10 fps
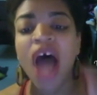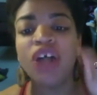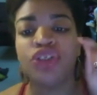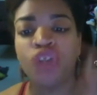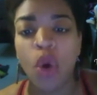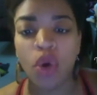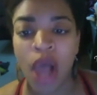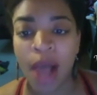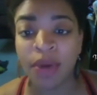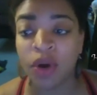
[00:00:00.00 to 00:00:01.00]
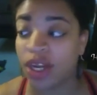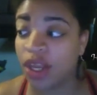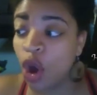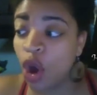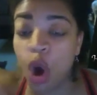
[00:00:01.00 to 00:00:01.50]
don't comment on
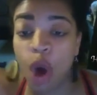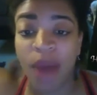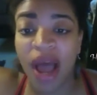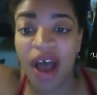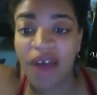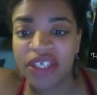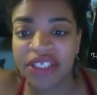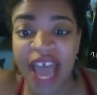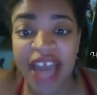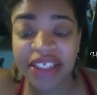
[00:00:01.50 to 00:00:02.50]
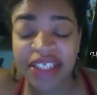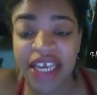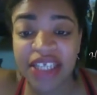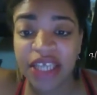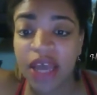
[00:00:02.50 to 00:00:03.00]
it. On my other
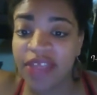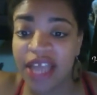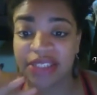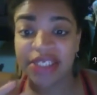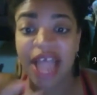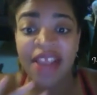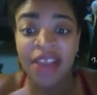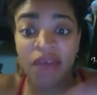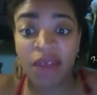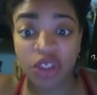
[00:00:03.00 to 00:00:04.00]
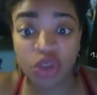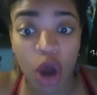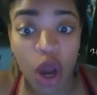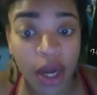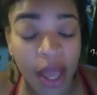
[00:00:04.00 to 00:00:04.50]
statuses, that's not directed
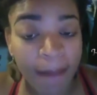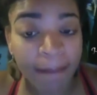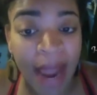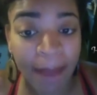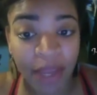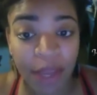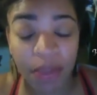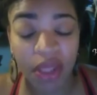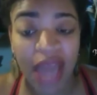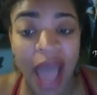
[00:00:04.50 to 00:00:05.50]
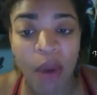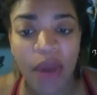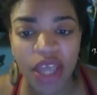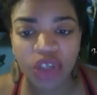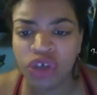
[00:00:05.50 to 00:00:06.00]
toward my people and our
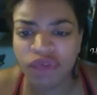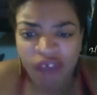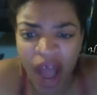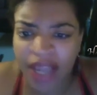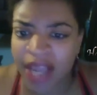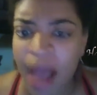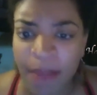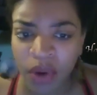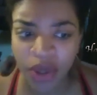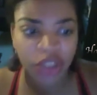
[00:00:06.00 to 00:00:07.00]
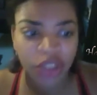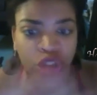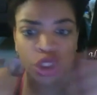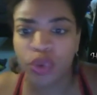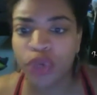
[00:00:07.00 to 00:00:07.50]
issues, fine, comment on it.
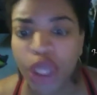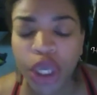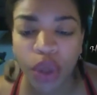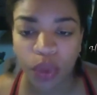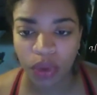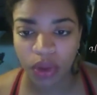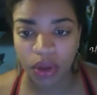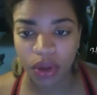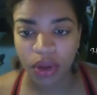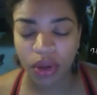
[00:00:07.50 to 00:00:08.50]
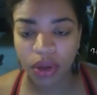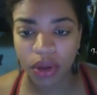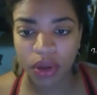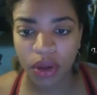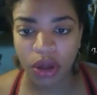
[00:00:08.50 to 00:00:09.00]
Do you?
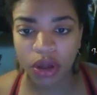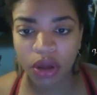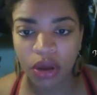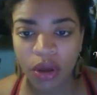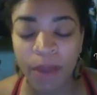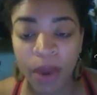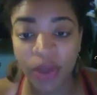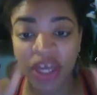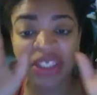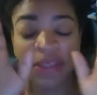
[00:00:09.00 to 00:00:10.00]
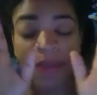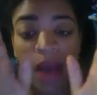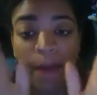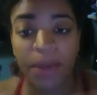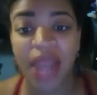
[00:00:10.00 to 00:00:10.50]
But when it's
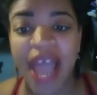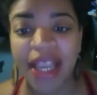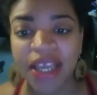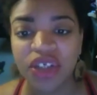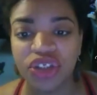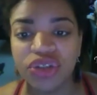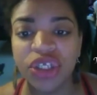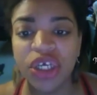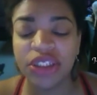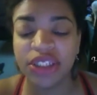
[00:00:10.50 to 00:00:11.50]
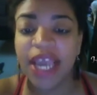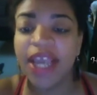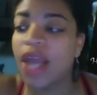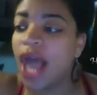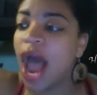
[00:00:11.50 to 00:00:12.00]
about black issues,
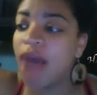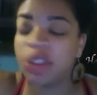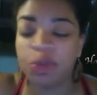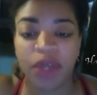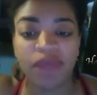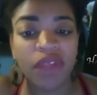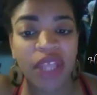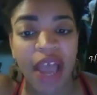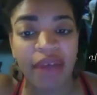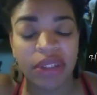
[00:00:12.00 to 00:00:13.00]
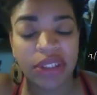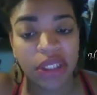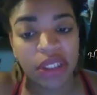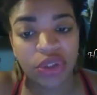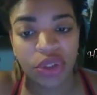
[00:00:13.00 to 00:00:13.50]
say, I respectfully have to
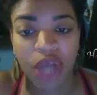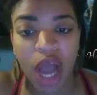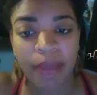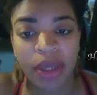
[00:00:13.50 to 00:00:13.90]
delete your comment.